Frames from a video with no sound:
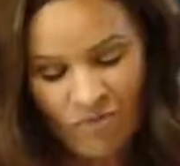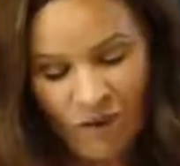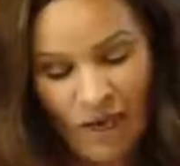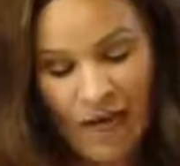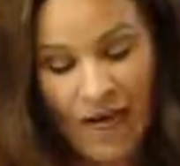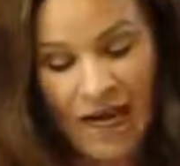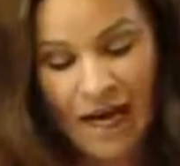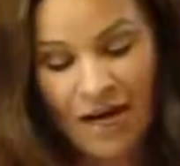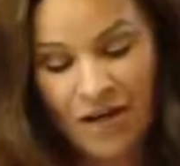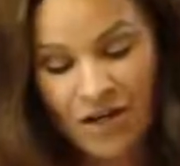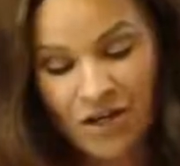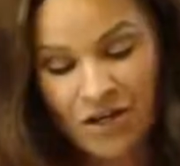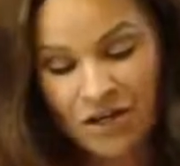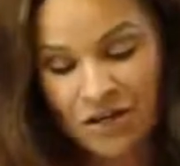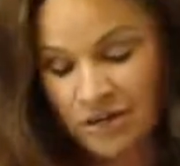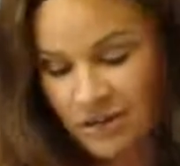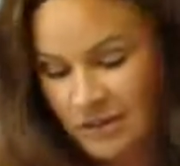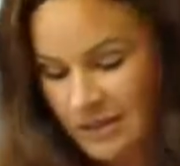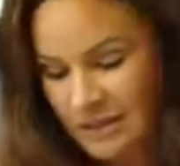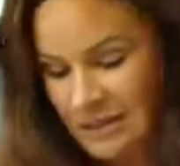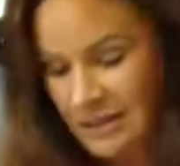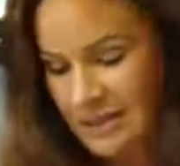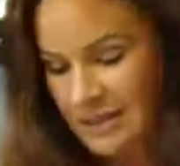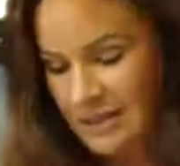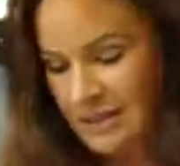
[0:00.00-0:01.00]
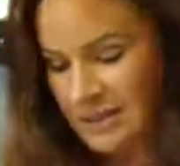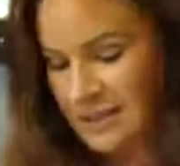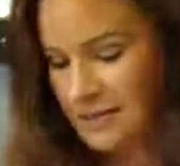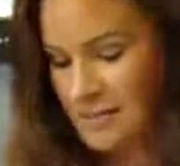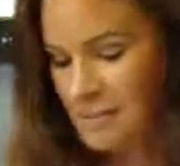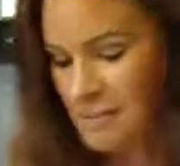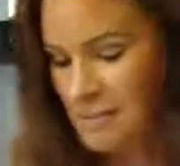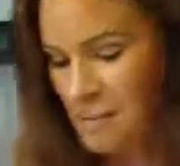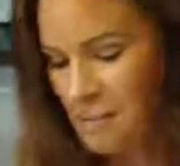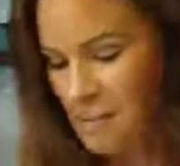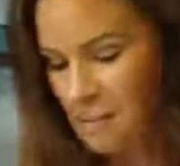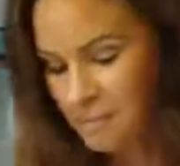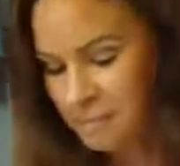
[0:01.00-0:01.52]
How do you use this?
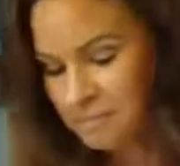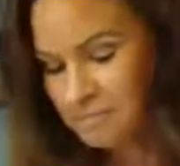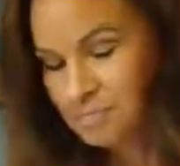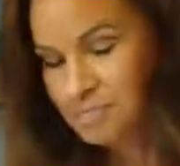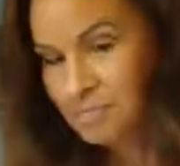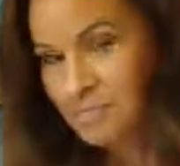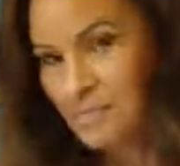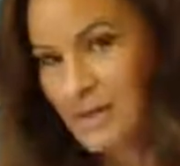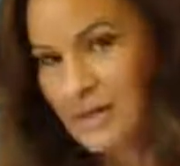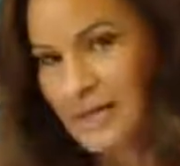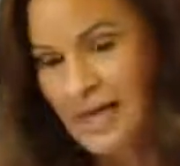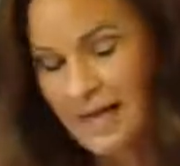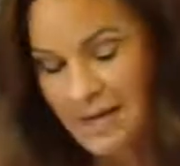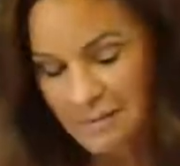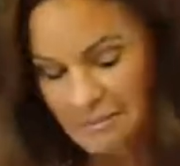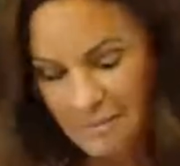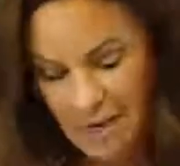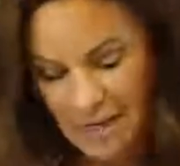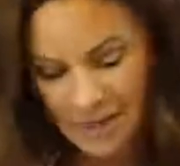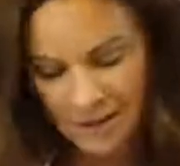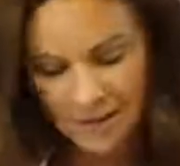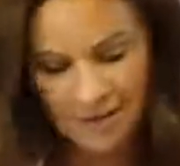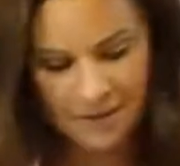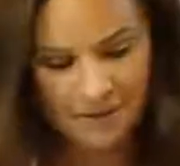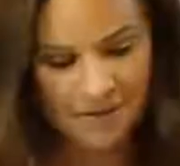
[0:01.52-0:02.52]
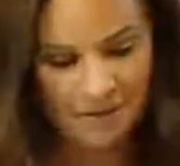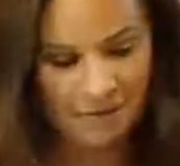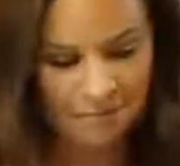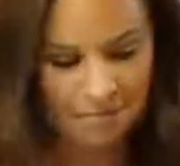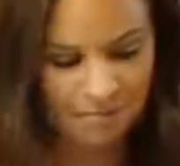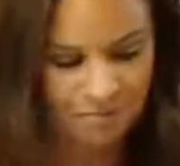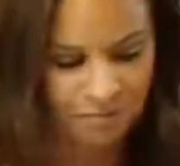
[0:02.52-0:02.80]
Like a medicine.